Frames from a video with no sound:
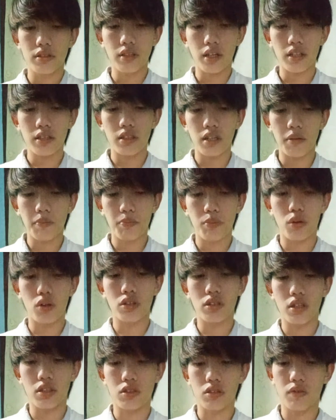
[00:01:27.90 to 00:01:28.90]
of chlorophyll.
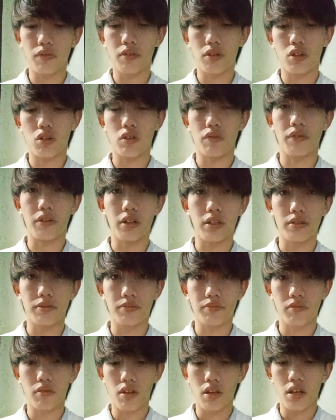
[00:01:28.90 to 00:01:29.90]
The
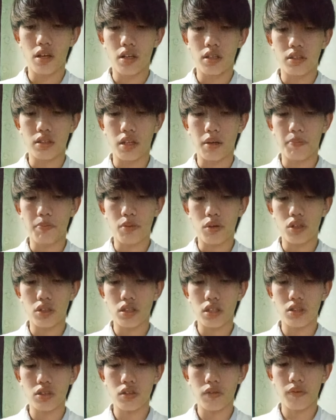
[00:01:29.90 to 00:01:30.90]
importance of
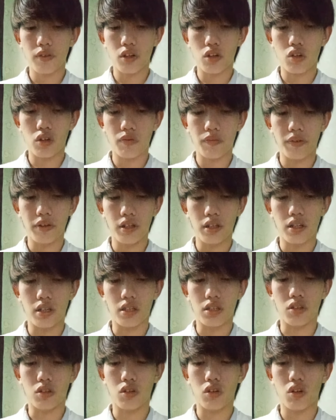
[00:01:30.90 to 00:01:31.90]
chlorophyll is
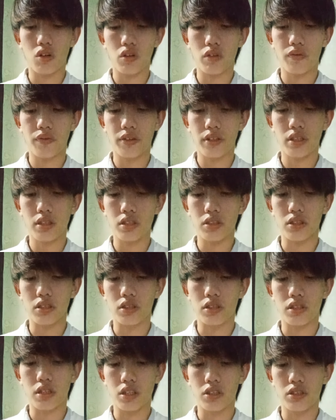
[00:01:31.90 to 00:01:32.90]
essential for
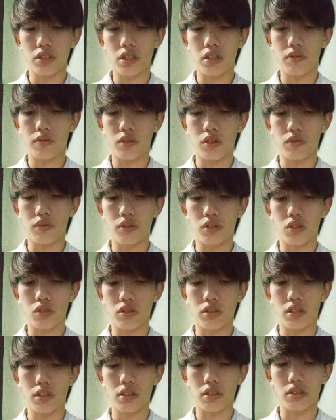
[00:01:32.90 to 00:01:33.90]
photosynthesis.
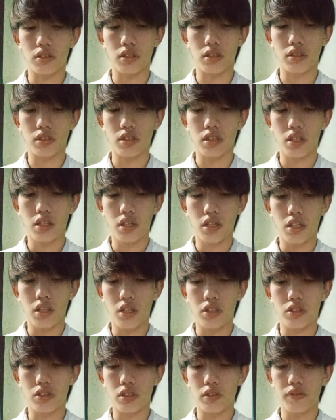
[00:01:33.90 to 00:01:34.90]
It serves two
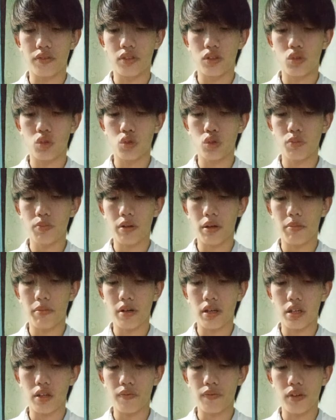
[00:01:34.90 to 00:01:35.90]
primary functions in
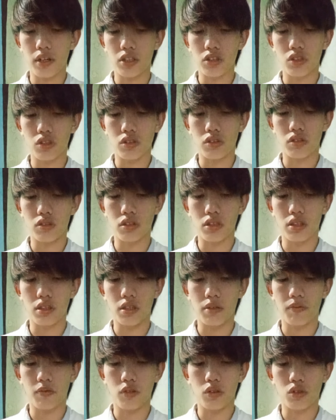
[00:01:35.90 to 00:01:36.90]
the
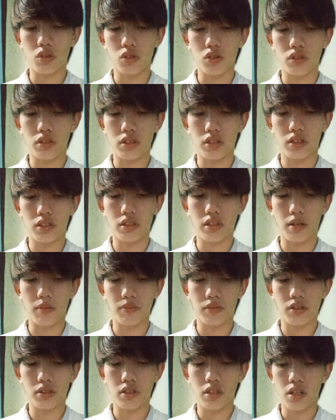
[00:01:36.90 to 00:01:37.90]
photosystems.
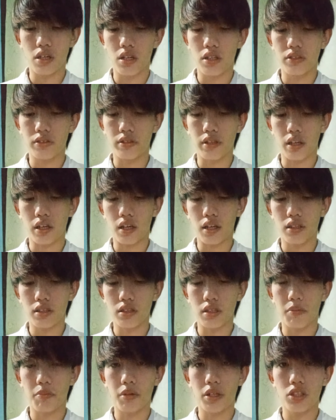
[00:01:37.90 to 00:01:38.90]
Second, the major
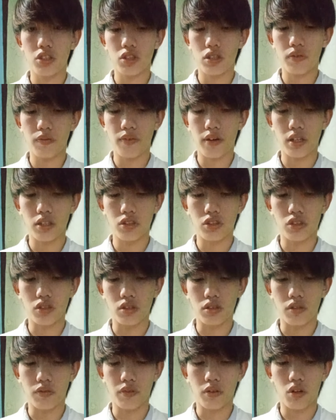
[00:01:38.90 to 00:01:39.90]
function of chlorophyll is
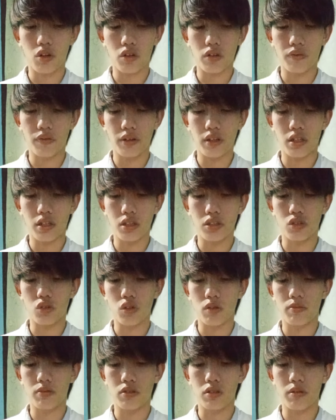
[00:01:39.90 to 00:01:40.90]
to absorb light
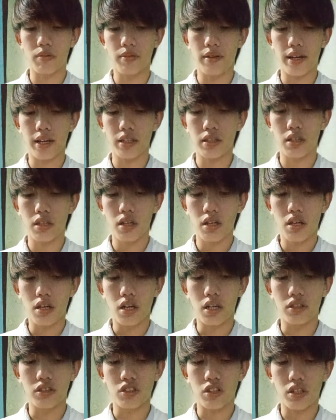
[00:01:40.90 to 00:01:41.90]
and transfer the
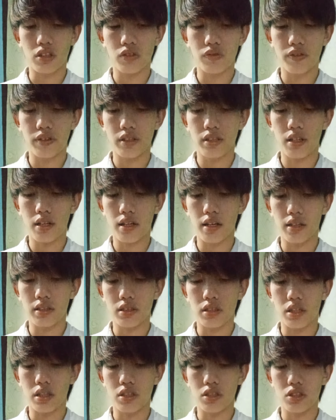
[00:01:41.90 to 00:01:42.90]
light energy into
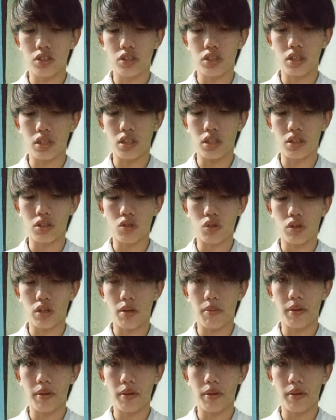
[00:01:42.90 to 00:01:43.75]
chemical energy.